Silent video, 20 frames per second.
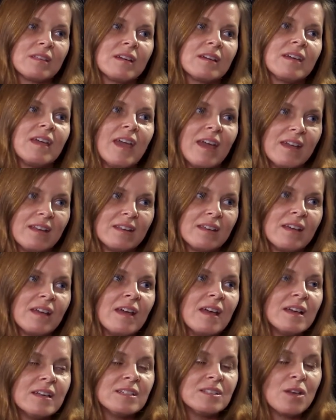a kid.
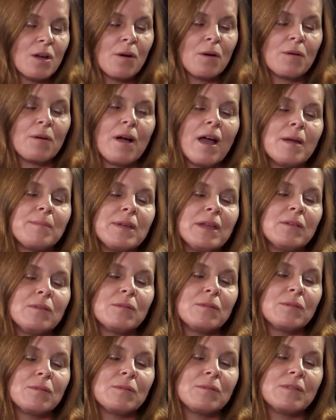So, I
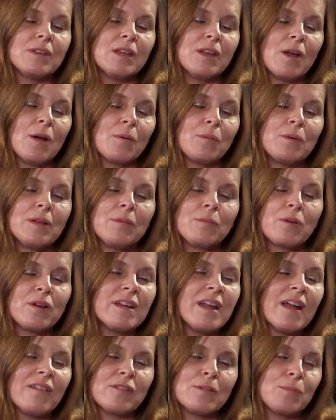mean, we're
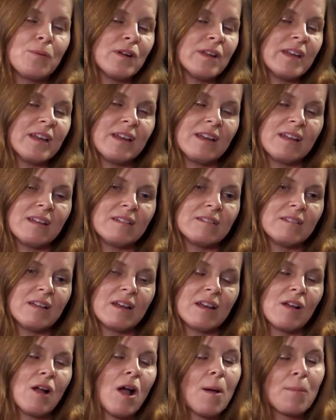never put in
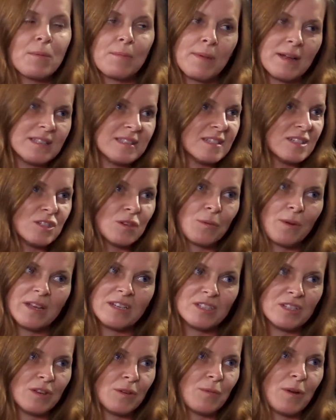a compromised
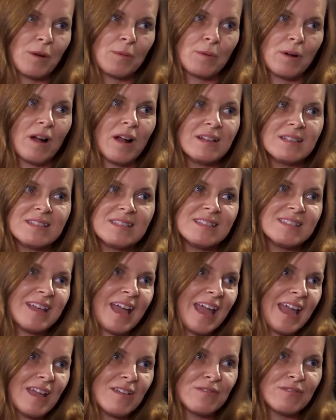situation where we're
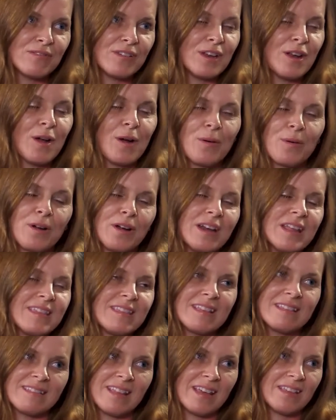unsafe, or
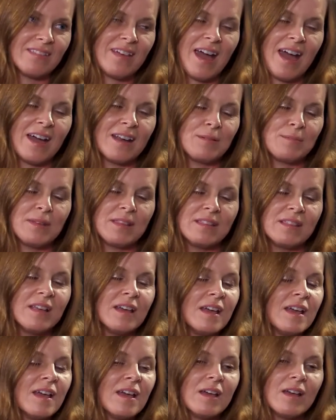anything like that. I mean,
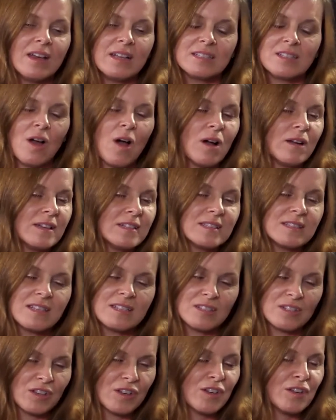
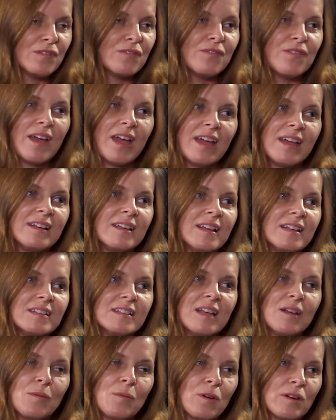it's a good fit.
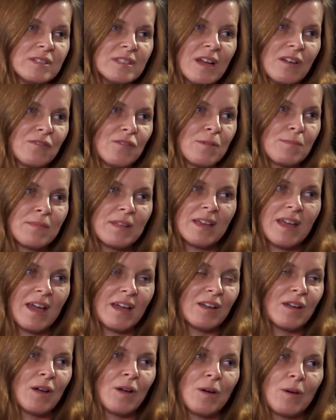It works out from the
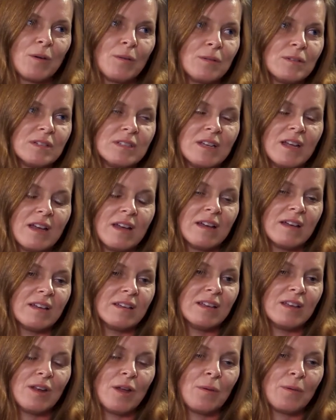get-go,
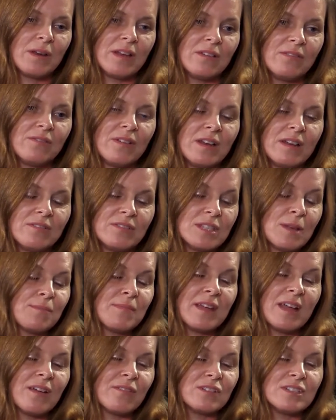and if
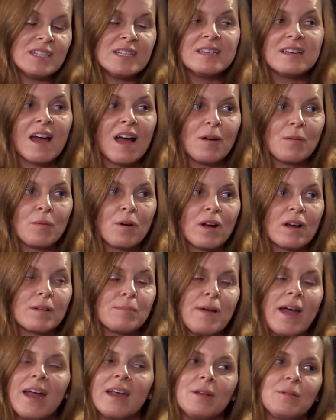something ever did not work,
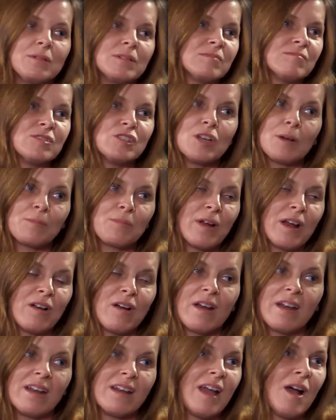Patty would jump right
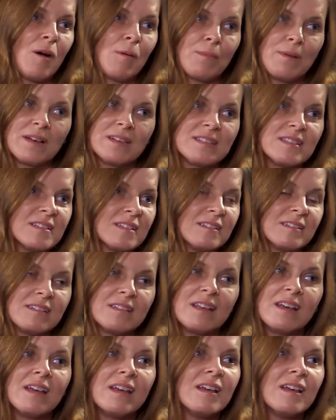on it and help us and